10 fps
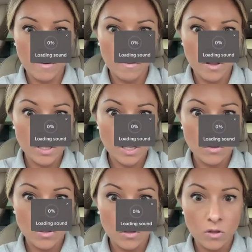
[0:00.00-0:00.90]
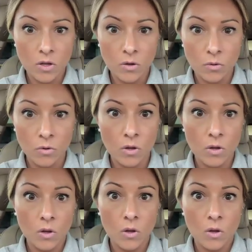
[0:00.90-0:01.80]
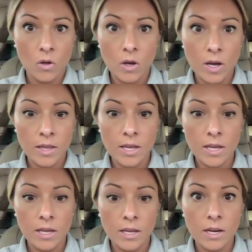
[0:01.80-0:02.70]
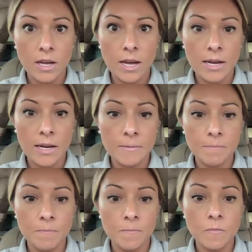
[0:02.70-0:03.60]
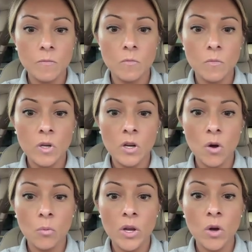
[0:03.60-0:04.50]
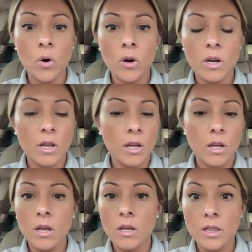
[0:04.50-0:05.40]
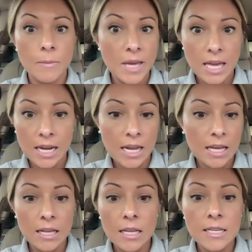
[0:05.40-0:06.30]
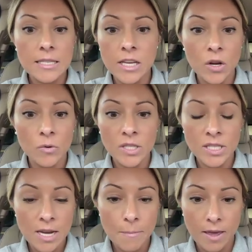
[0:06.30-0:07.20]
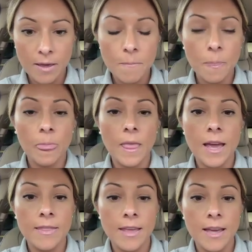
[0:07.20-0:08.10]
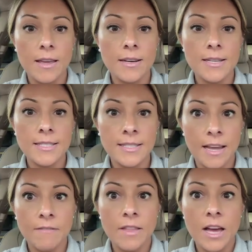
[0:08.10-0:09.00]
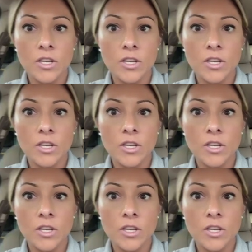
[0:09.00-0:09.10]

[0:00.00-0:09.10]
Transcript: wait for the sound to load. And then, you know, record the beginning, you know, snippet, and then save